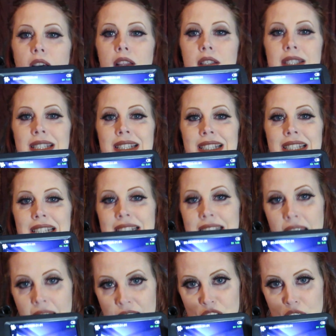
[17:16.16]
LCD is
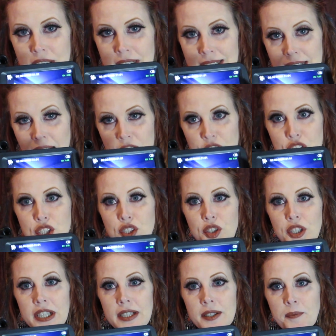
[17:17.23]
actually a touch
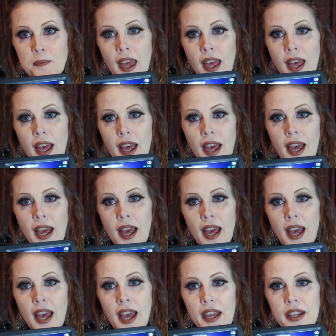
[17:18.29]
screen,
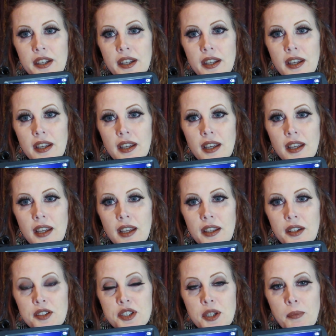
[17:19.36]
and
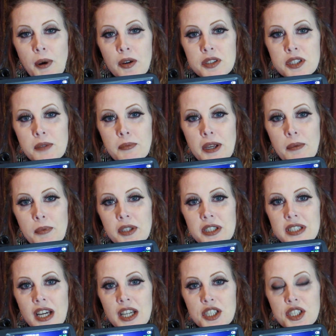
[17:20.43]
you're supposed to be able to
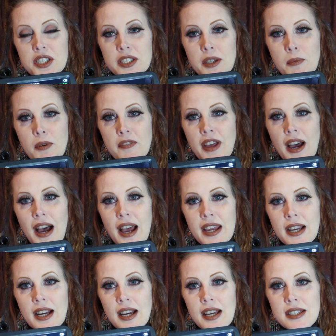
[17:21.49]
touch some of the
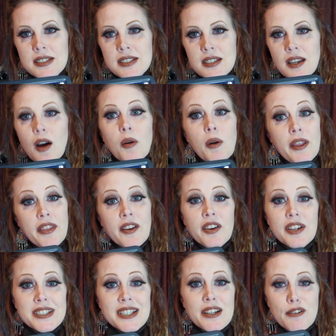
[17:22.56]
icons. Oh, and there
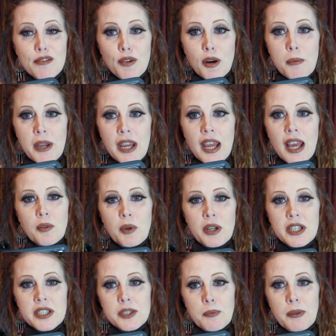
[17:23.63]
it did it for me. It went
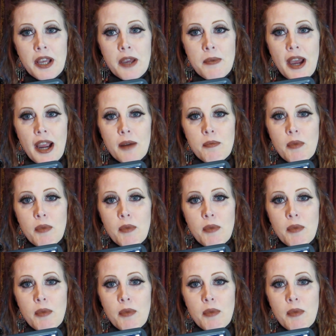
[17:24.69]
into playback